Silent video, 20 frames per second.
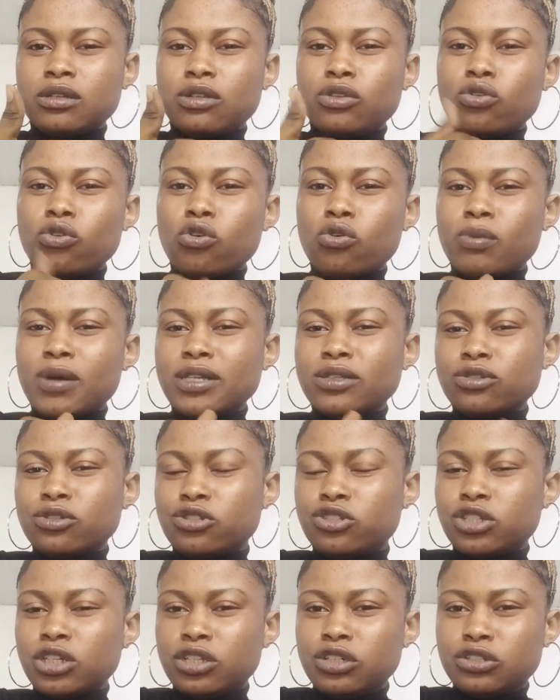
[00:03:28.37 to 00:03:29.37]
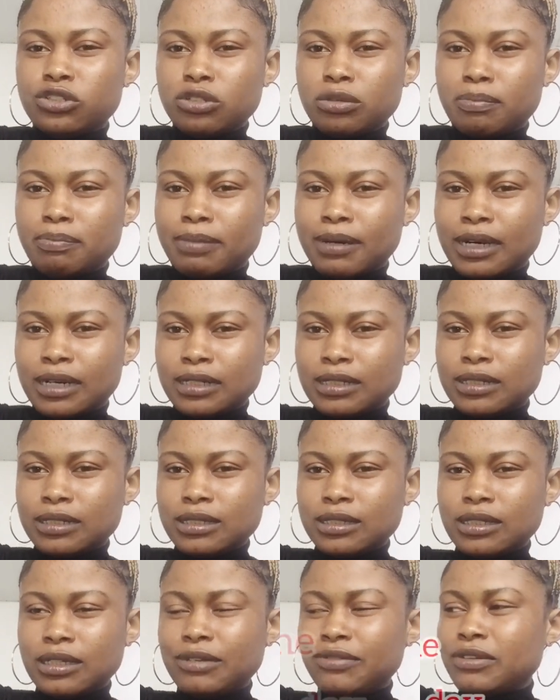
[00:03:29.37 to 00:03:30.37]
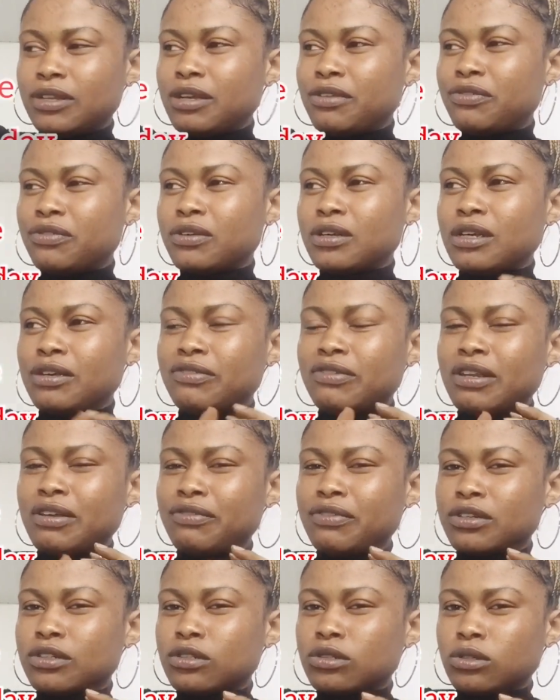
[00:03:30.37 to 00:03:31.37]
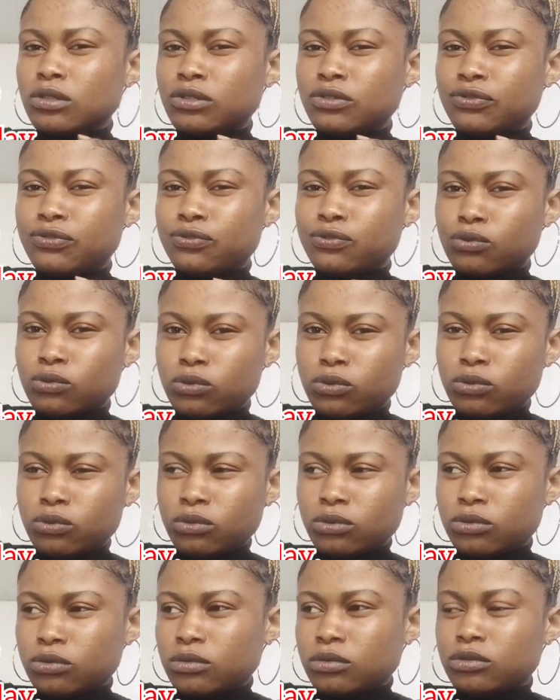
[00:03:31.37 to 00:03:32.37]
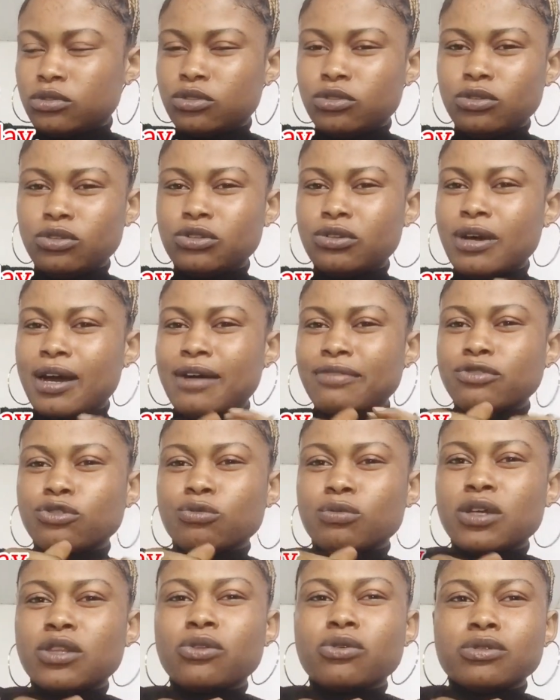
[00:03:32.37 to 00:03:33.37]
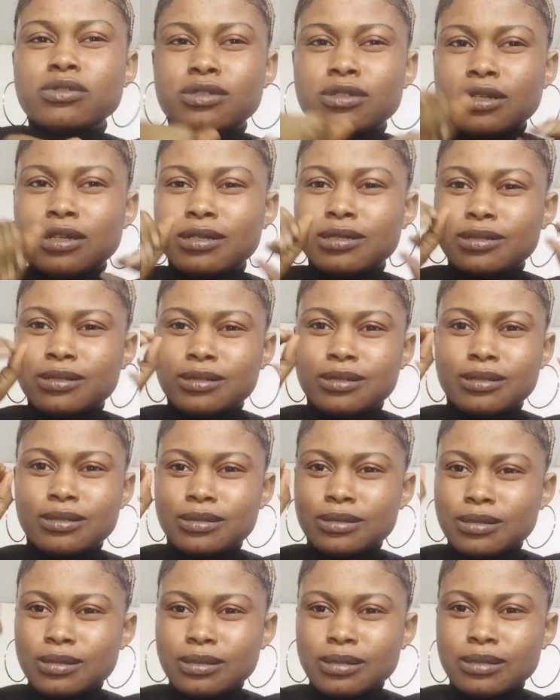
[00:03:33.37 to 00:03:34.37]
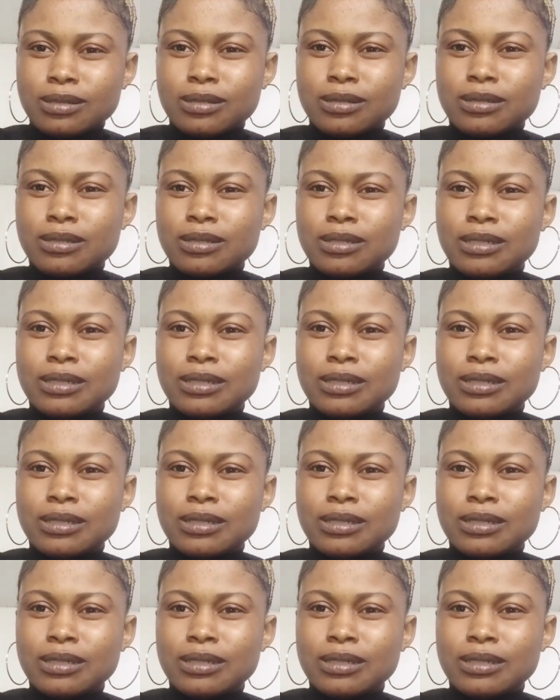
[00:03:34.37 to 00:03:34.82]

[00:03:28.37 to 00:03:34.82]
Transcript: Know when to change your pad, even if it's not full. No, you don't have to wait until it's